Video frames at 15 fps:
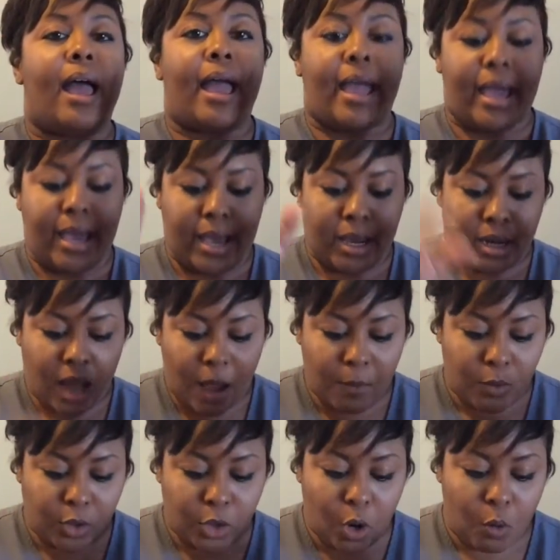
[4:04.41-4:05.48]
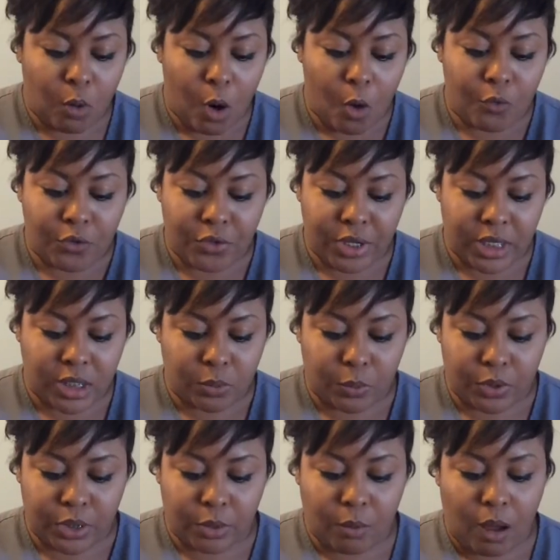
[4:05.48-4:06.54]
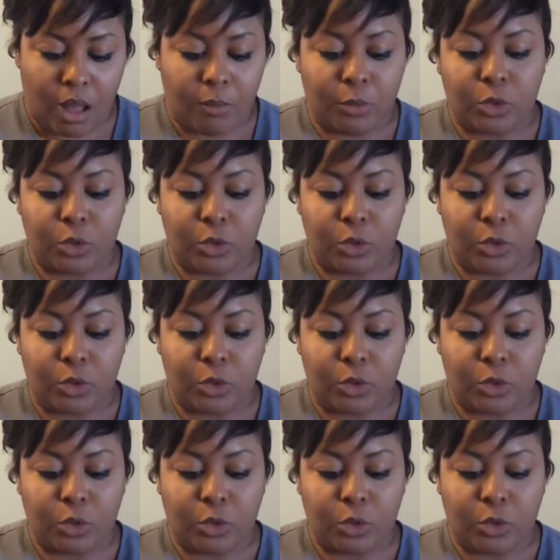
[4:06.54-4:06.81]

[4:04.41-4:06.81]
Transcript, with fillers: And I'm going to go over this with you all.